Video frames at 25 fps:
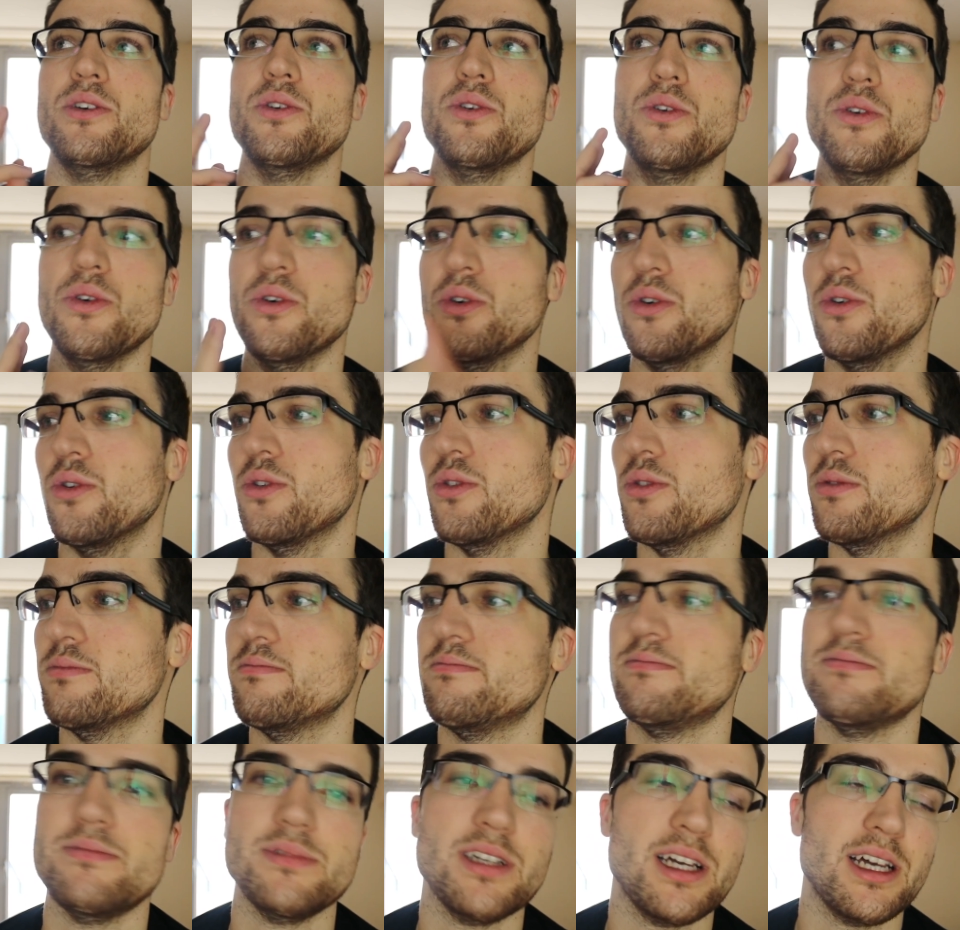or
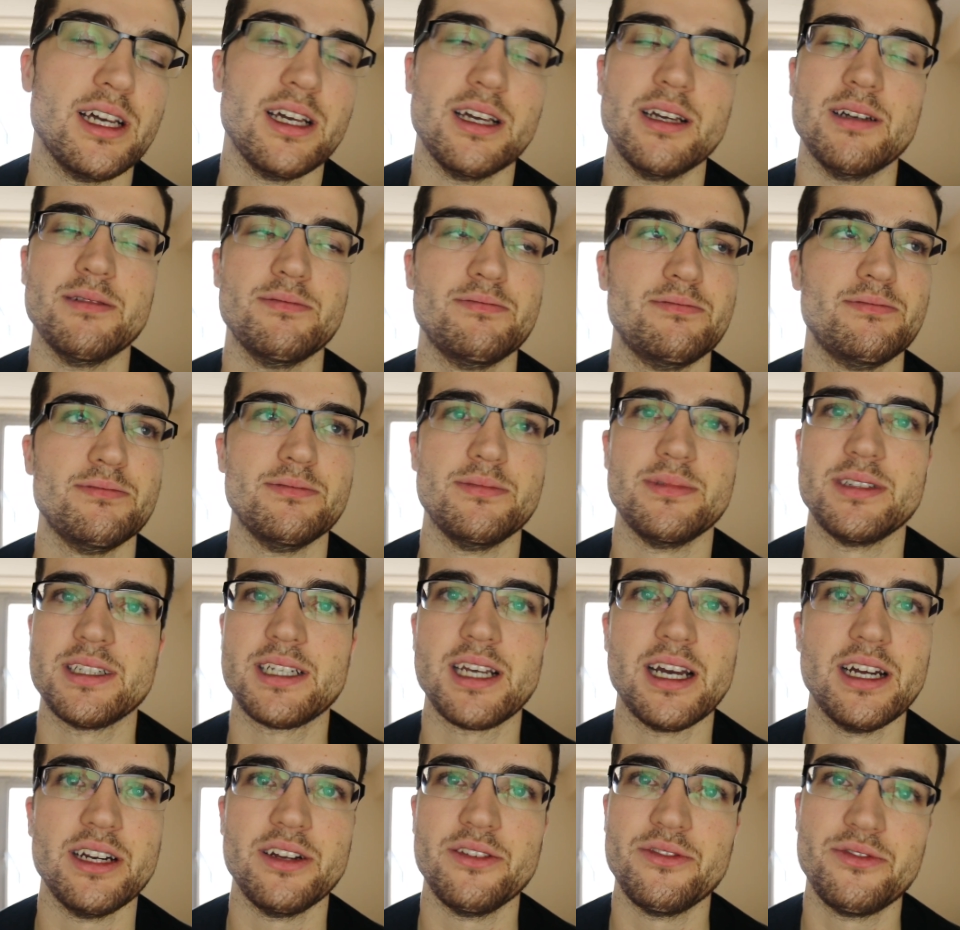uh,
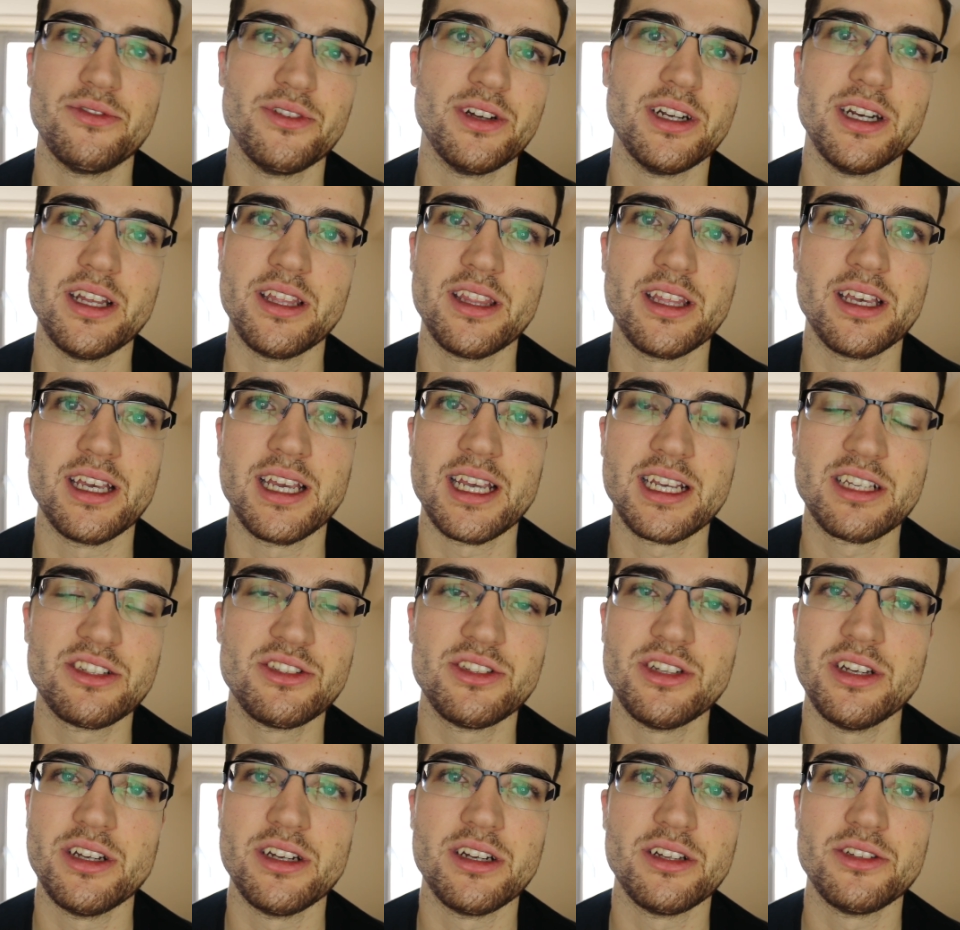kind of another
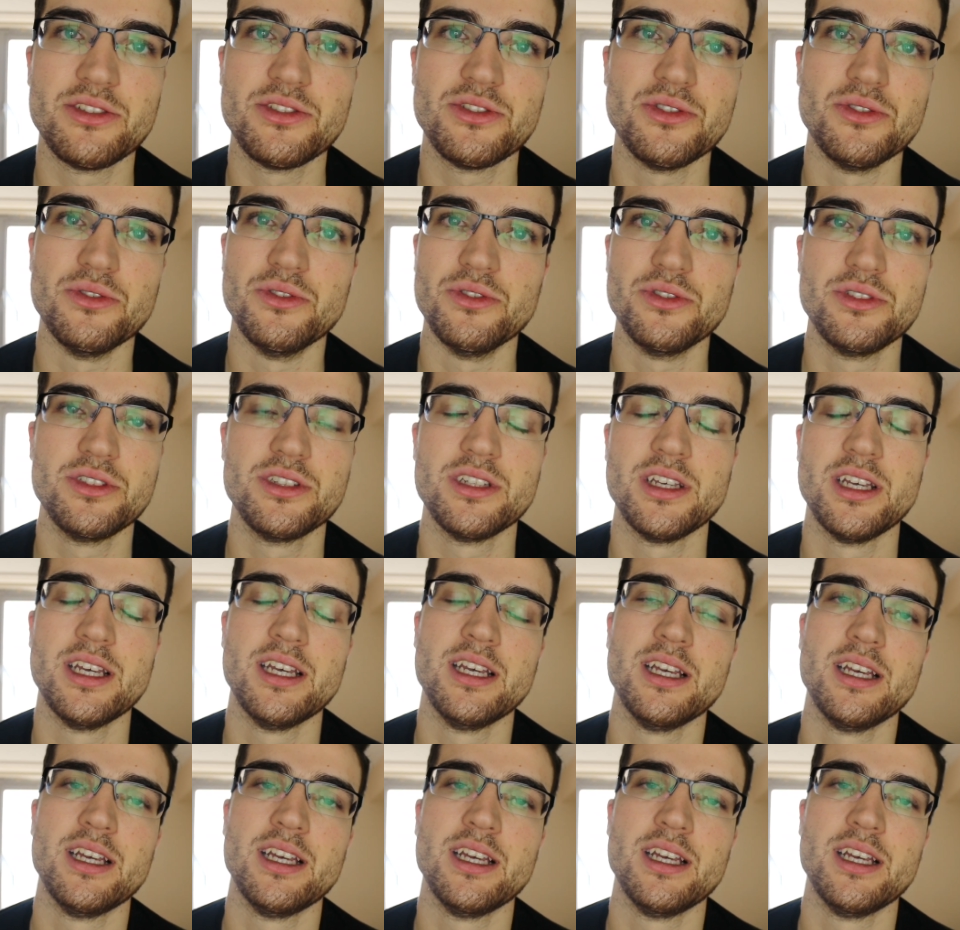external source,